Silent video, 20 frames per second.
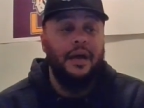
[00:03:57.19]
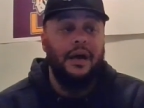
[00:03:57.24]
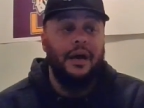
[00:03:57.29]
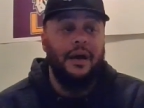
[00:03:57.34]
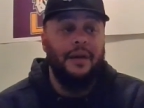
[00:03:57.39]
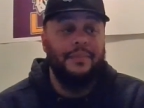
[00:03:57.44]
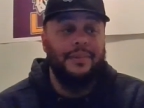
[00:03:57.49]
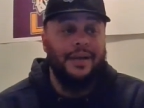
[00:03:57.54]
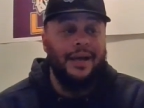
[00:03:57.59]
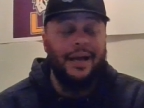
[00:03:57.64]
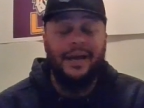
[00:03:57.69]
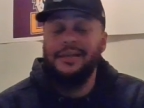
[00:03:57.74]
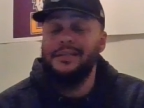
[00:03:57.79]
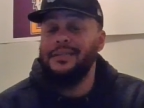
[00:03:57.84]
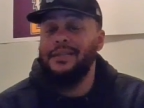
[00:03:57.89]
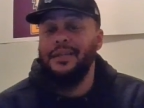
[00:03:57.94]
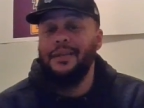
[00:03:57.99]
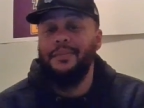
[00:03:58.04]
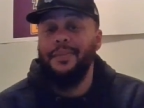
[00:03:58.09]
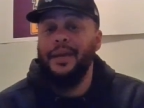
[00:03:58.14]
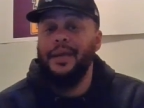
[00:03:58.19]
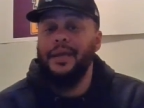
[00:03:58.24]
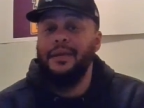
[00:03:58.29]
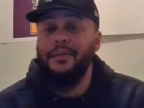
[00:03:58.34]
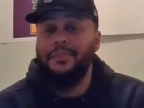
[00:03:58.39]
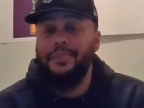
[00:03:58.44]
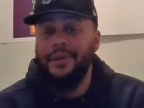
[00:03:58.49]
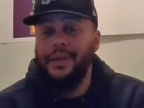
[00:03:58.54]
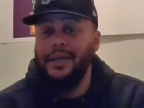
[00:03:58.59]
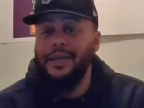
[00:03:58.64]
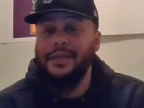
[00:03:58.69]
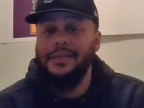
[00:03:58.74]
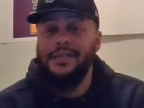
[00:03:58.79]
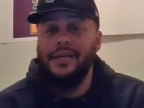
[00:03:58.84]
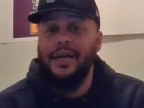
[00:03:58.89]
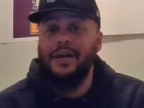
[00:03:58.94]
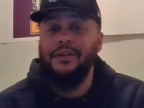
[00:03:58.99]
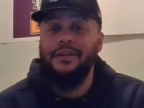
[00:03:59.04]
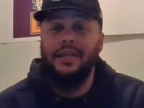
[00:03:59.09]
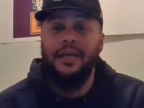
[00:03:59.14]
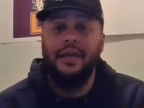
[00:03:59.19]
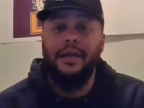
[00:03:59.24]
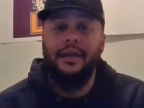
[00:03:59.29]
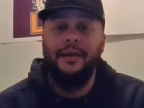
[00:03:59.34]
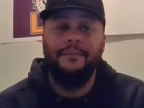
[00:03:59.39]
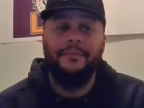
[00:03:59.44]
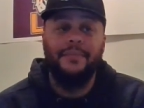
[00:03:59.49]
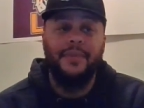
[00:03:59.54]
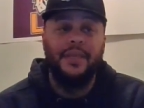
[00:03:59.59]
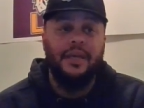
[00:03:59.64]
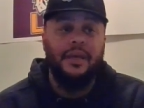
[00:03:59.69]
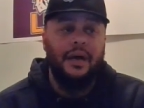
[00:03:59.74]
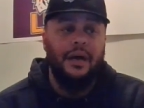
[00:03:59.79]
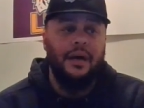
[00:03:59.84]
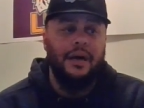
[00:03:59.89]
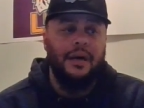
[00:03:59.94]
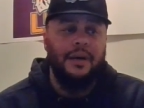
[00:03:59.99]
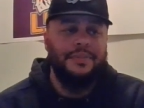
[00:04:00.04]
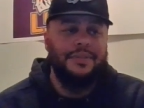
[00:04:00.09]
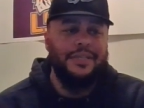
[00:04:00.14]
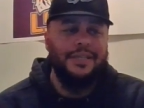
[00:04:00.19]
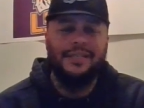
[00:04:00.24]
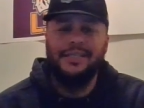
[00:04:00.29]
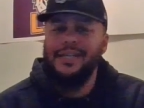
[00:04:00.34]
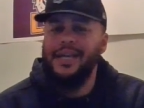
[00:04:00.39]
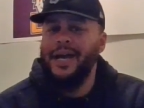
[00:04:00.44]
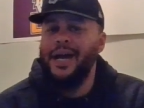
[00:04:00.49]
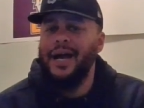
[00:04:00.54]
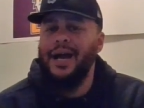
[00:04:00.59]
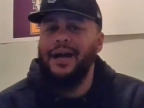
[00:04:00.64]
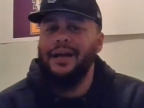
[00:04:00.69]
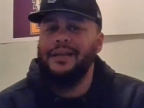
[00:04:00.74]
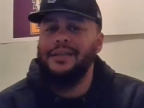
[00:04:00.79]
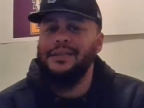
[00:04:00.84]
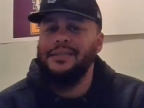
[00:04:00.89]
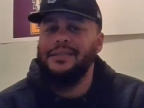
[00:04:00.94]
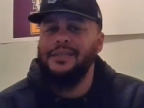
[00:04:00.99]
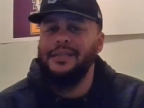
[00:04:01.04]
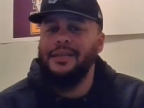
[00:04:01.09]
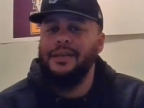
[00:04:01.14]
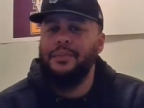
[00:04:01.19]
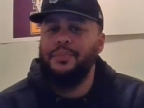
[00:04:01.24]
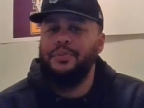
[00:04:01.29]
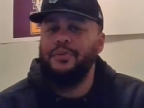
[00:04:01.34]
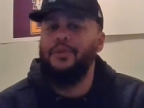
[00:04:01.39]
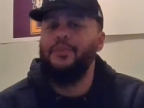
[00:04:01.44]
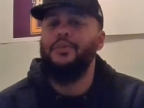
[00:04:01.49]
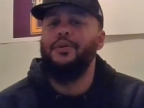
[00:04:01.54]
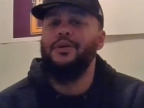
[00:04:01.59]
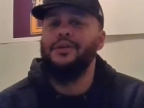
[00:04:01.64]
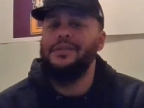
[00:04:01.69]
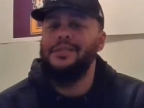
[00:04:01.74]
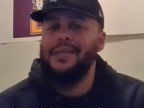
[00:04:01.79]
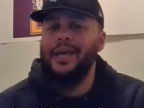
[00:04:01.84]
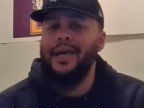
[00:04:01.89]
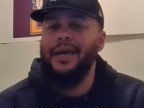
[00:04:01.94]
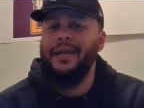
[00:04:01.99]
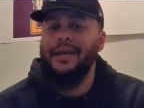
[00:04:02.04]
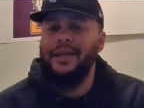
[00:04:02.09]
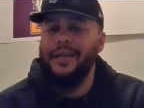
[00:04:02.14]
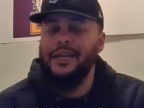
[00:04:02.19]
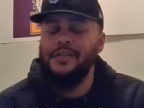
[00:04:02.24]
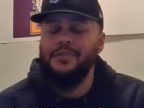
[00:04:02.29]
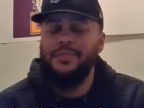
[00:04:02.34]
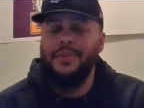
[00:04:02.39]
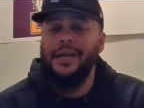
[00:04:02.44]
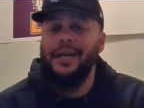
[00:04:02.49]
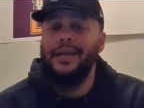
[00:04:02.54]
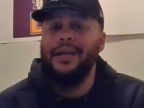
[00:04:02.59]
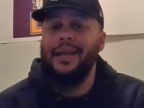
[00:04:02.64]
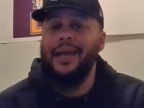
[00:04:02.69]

um, constantly making plays out there. Um, TJ Hockenson, a Pro Bowl tight end, has been a